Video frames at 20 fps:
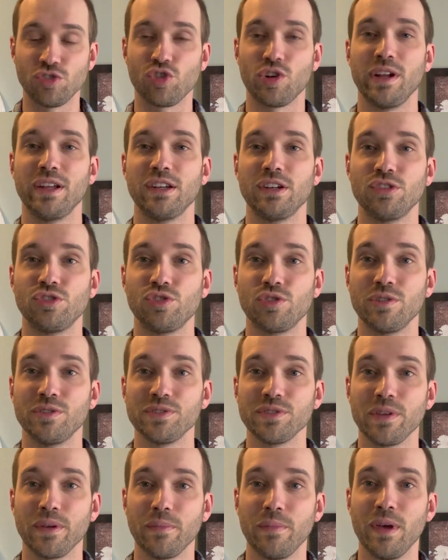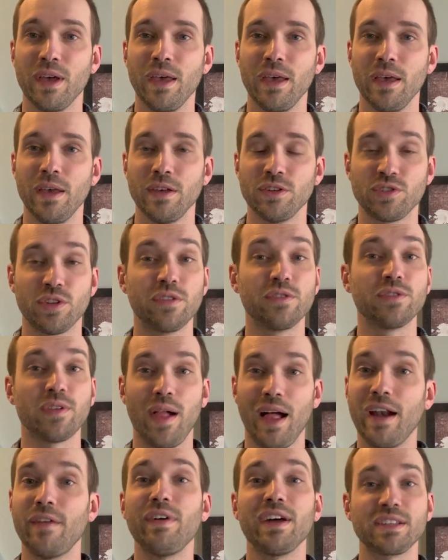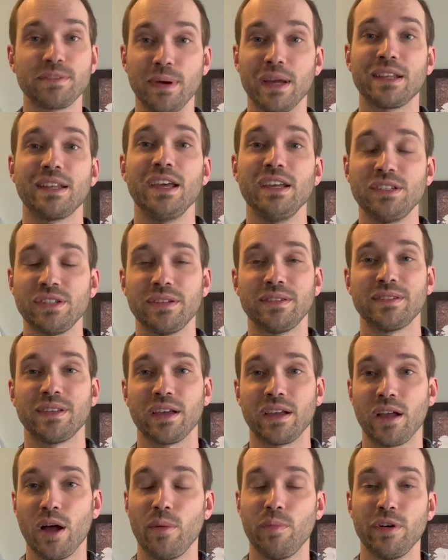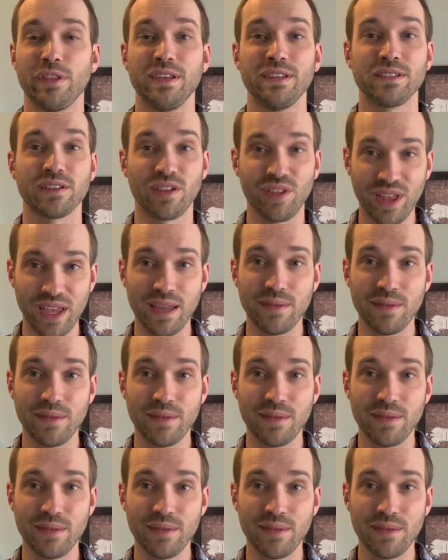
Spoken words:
entry into Jerusalem." So there's a lot of expectations that come with his